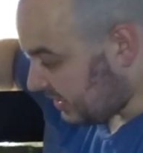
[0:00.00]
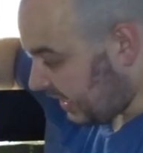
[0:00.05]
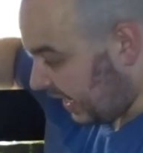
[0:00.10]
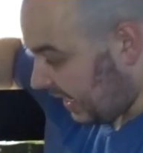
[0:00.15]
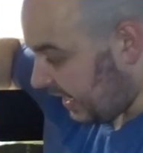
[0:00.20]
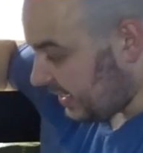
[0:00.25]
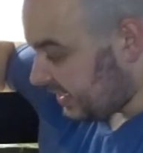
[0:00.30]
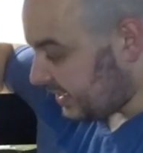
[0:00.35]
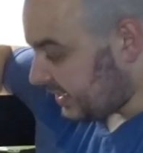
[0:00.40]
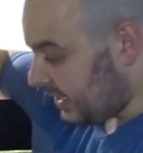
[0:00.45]

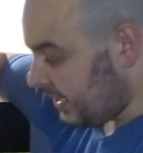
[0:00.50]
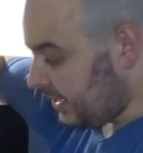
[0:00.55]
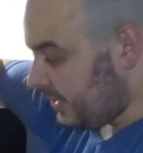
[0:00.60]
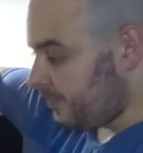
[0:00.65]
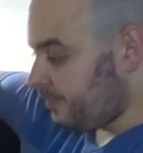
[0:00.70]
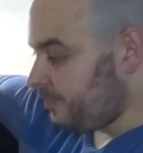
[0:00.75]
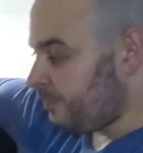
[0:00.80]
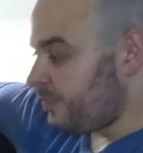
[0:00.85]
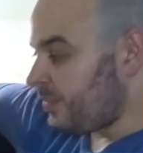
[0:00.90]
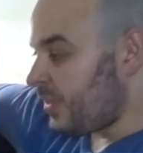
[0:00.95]
size,
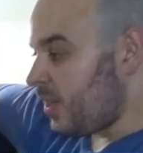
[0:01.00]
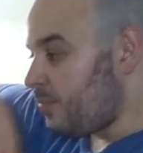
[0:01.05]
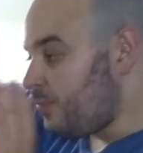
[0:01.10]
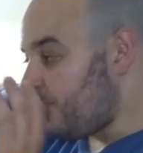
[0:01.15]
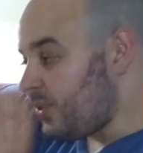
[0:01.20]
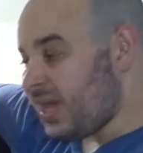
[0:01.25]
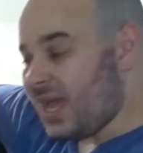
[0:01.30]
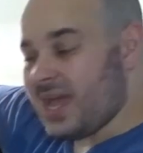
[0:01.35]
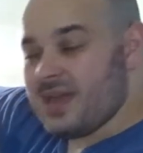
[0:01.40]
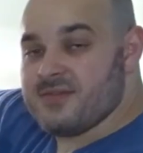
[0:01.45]

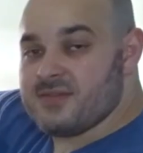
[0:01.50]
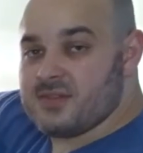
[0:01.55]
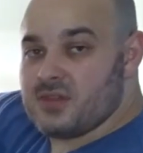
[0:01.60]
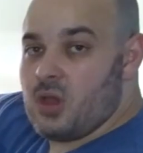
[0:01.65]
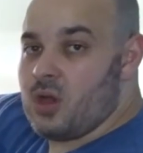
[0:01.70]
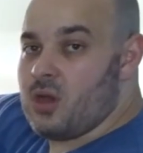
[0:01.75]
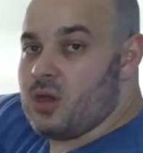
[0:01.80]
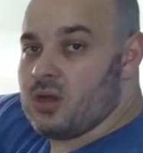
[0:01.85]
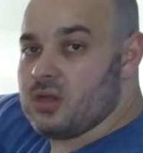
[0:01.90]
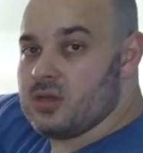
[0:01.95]
but I have
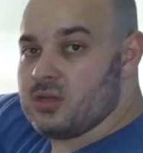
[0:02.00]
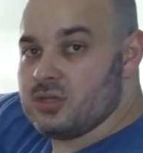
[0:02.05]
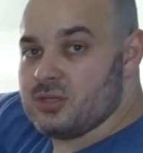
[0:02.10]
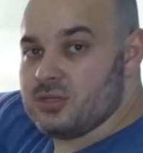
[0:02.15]
got